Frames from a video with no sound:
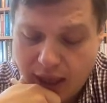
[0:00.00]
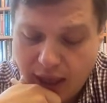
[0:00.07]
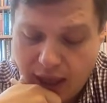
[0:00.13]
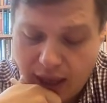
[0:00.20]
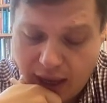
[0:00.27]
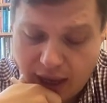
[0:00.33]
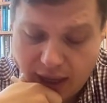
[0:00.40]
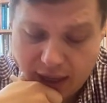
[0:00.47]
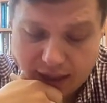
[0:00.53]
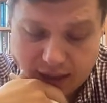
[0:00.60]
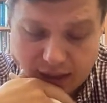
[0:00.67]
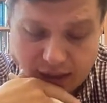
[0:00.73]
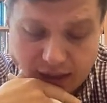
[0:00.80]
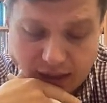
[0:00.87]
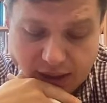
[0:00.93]
And
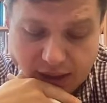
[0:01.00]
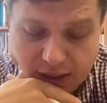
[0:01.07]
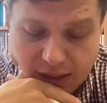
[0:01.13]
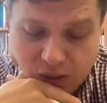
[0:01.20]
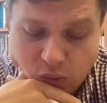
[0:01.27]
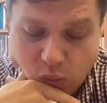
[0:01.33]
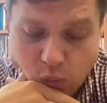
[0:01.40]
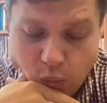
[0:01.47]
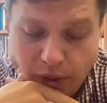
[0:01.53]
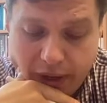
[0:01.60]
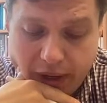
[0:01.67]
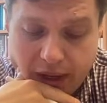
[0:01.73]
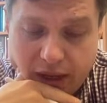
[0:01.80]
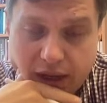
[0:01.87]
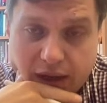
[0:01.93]

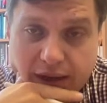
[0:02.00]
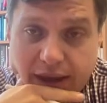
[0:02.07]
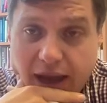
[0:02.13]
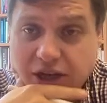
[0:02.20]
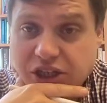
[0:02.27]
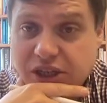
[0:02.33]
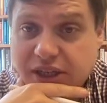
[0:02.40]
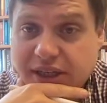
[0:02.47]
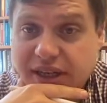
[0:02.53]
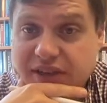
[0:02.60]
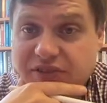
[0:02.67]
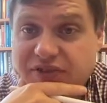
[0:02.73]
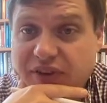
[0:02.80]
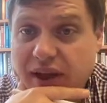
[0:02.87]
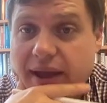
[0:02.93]
we actually
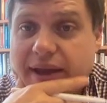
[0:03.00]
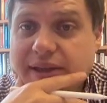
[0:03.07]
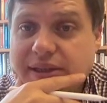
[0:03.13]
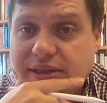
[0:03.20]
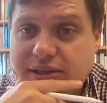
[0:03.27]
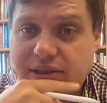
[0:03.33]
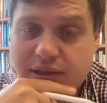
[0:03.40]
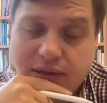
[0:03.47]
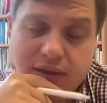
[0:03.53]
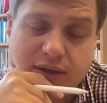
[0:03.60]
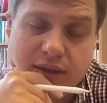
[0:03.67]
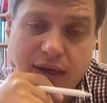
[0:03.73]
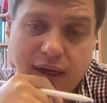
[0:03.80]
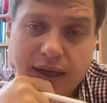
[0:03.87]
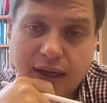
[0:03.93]
can find
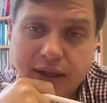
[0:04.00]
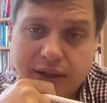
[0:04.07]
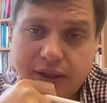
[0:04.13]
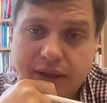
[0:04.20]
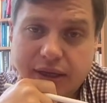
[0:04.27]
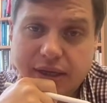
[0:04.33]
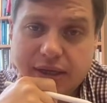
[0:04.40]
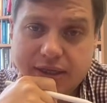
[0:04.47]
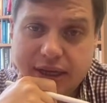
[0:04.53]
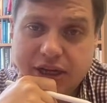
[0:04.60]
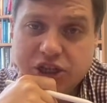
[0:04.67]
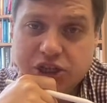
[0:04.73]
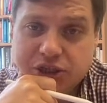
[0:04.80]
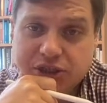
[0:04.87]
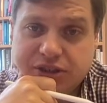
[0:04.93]
the
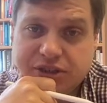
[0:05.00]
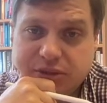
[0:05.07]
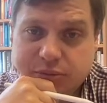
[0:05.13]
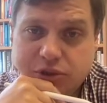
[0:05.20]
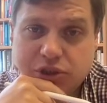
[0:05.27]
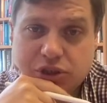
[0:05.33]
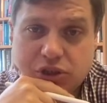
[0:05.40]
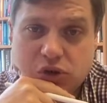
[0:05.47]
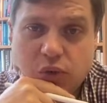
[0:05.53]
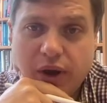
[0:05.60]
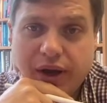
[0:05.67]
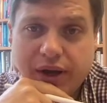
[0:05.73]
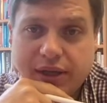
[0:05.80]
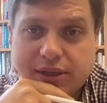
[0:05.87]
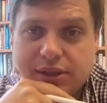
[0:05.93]
station distribution
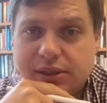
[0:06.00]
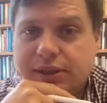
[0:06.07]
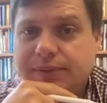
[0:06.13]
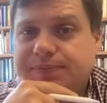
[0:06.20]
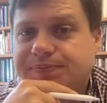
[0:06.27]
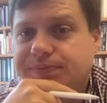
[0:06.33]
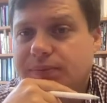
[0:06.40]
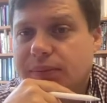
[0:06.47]
quite easily.